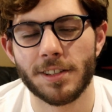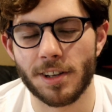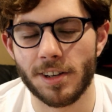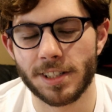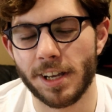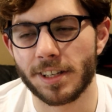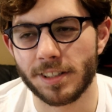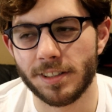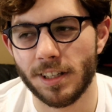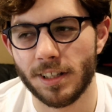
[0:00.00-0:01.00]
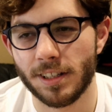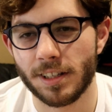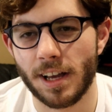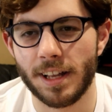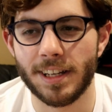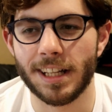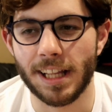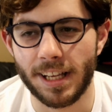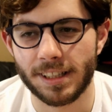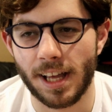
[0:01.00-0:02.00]
So I was like, yeah, I didn't
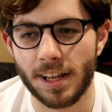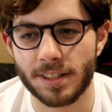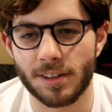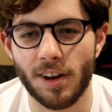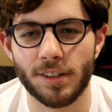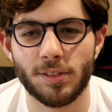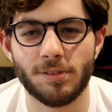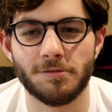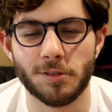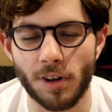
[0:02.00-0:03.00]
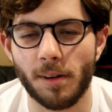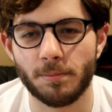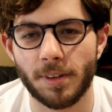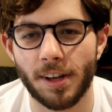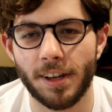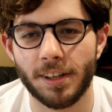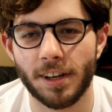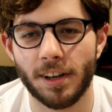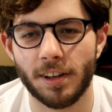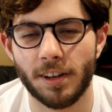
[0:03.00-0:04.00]
like that. So I dropped
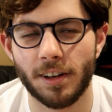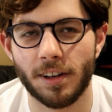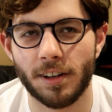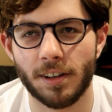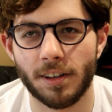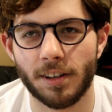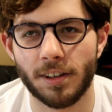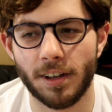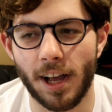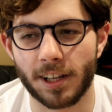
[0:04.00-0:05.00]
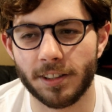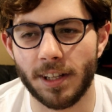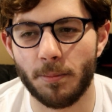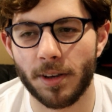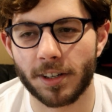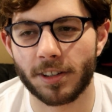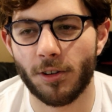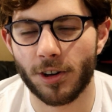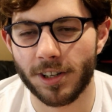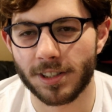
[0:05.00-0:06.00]
my academic
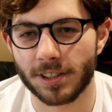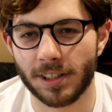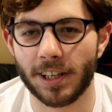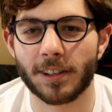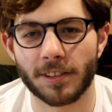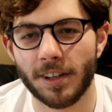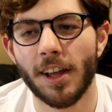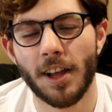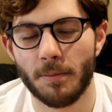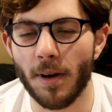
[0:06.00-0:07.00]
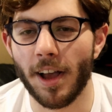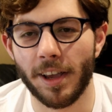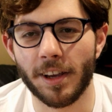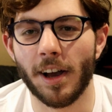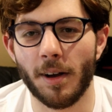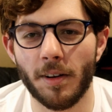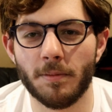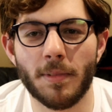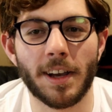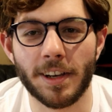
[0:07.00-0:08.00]
course, like my
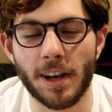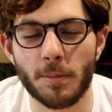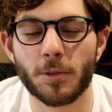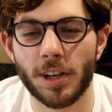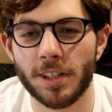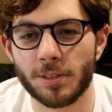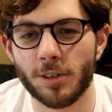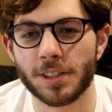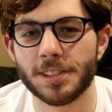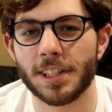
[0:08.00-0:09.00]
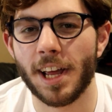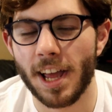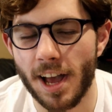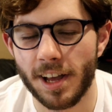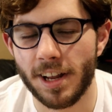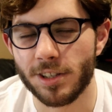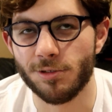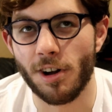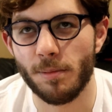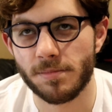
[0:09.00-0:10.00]
upgraded course that I had. I
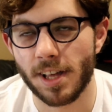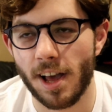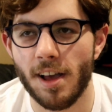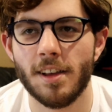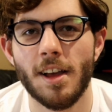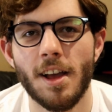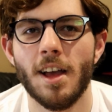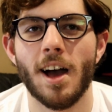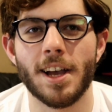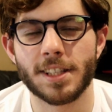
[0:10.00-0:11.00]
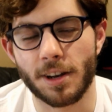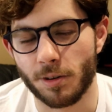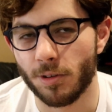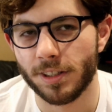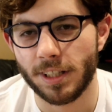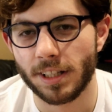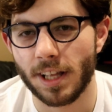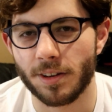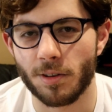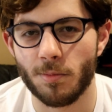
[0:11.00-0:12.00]
dropped that. I said I don't want to take
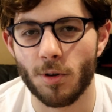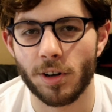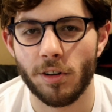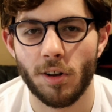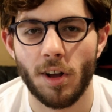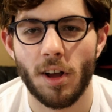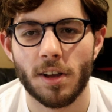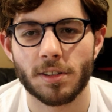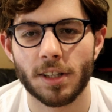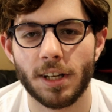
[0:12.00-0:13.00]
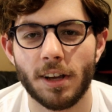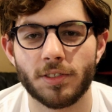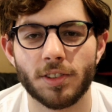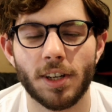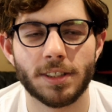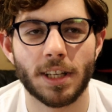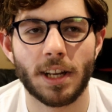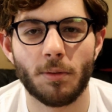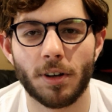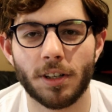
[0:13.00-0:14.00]
that no more. So then after I
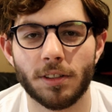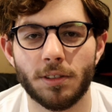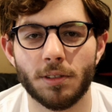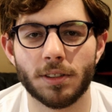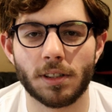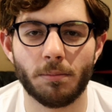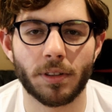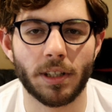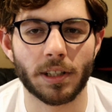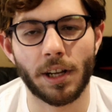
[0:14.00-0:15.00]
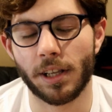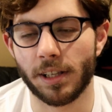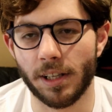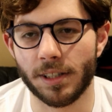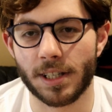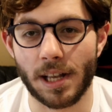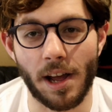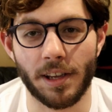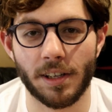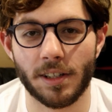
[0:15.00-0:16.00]
said I want to do something like in
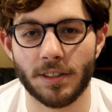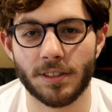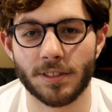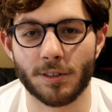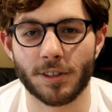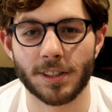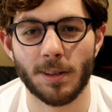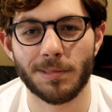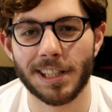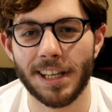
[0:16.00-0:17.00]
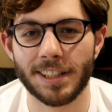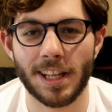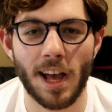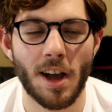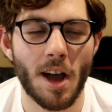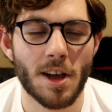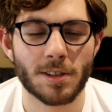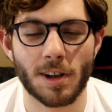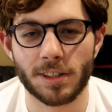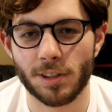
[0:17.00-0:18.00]
science or something like that.
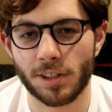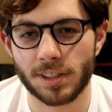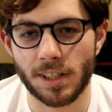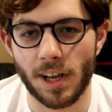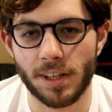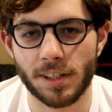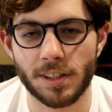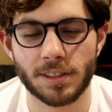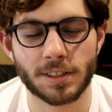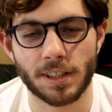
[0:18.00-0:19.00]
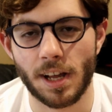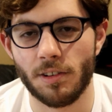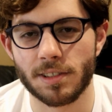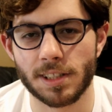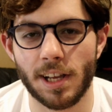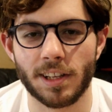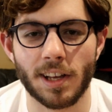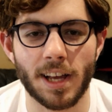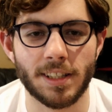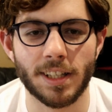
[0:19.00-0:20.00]
So I took science and I was
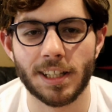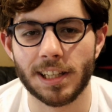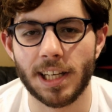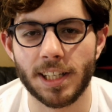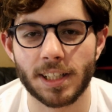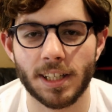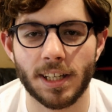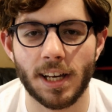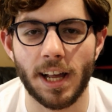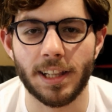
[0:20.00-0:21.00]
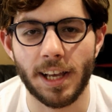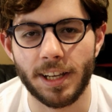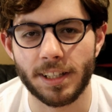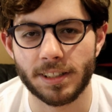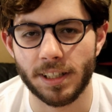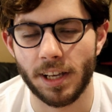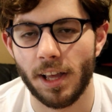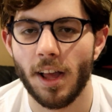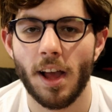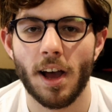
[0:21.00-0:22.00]
like, I didn't like it. I liked
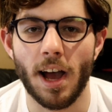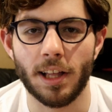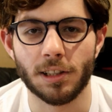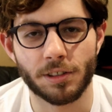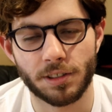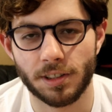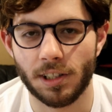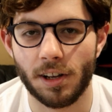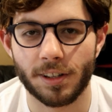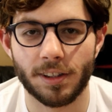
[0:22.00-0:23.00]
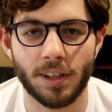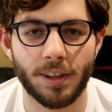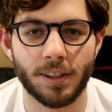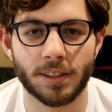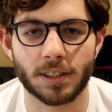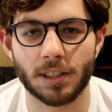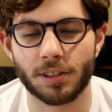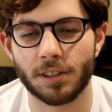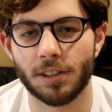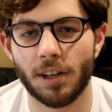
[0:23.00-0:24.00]
it. I learned a lot of things,
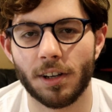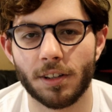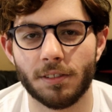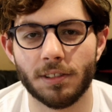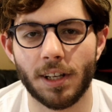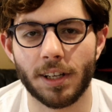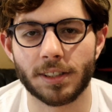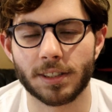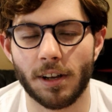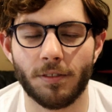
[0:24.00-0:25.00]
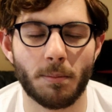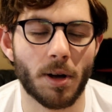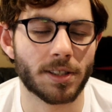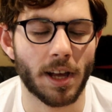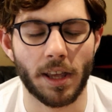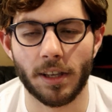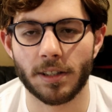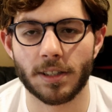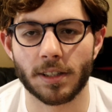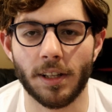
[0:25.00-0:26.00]
learned a lot of like stuff about
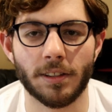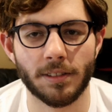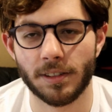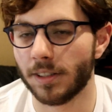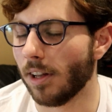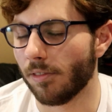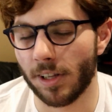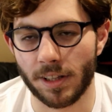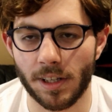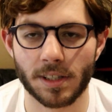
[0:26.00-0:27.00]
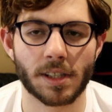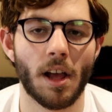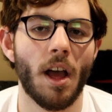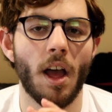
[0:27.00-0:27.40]
science and stuff like this.